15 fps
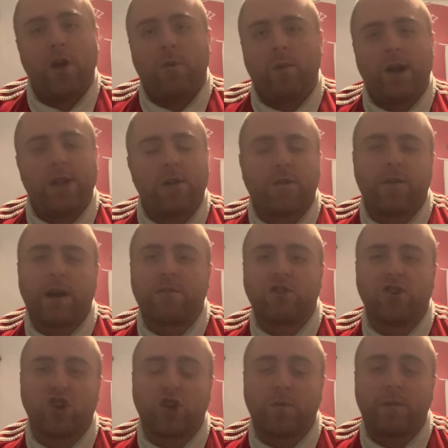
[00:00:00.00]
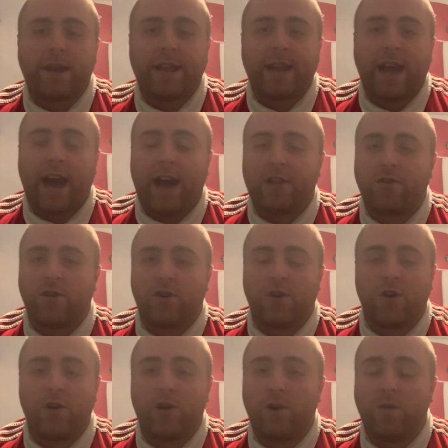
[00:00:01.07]
when I look throughout social media, I don't
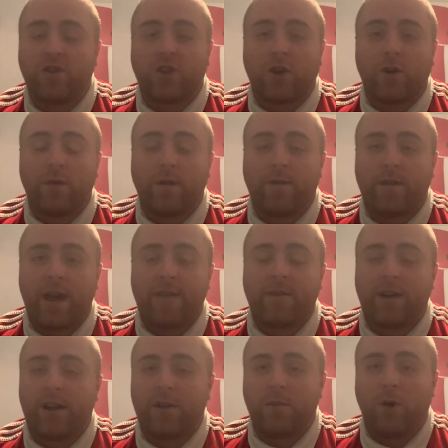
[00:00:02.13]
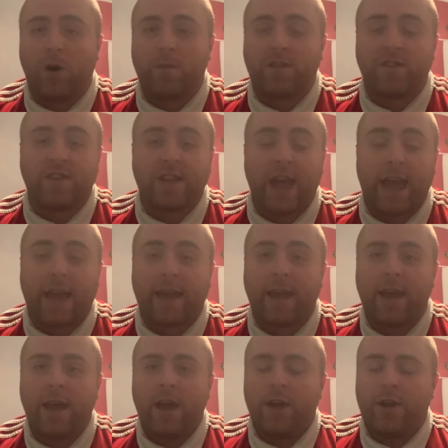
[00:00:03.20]
know who's the current favourite at the moment to take
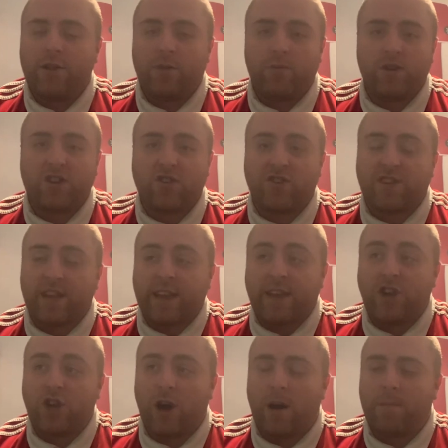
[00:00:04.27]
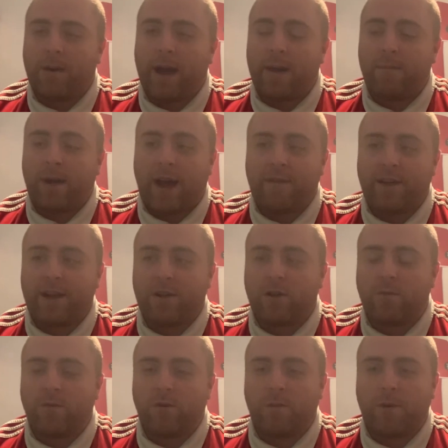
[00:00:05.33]
the Bristol City job. Um, I've heard a
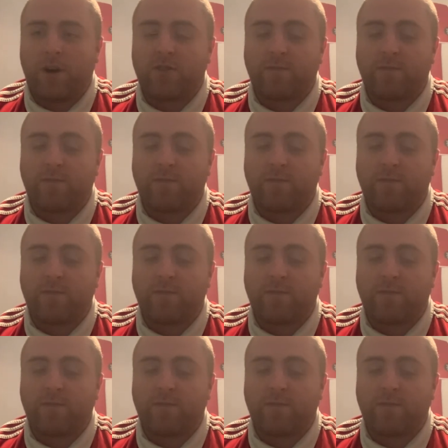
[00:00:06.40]
couple of reports,